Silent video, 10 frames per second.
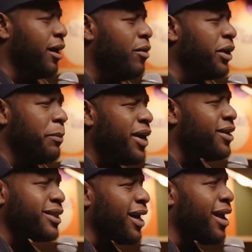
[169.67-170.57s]
saying? Only
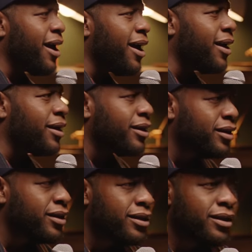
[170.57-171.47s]
bears that I like.
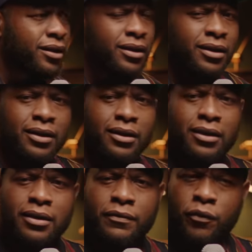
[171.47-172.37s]

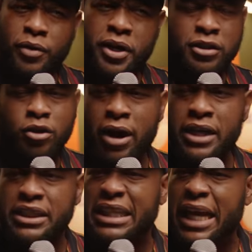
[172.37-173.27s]
For real, it's
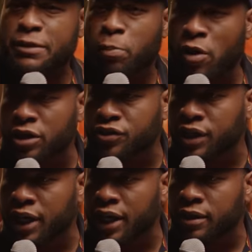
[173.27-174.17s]
crazy. The next part
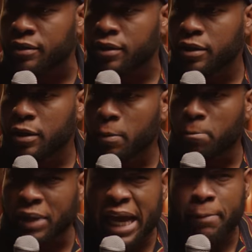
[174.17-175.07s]
said,
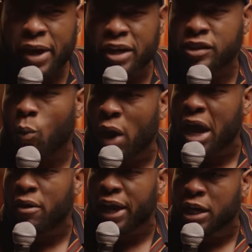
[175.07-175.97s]
black bears are
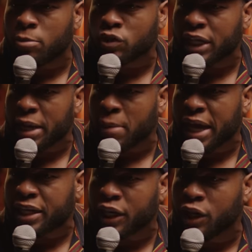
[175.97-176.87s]
wild animals and they
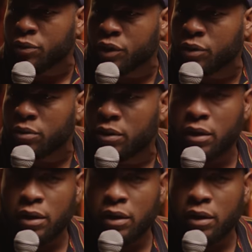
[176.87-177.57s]
might kill you.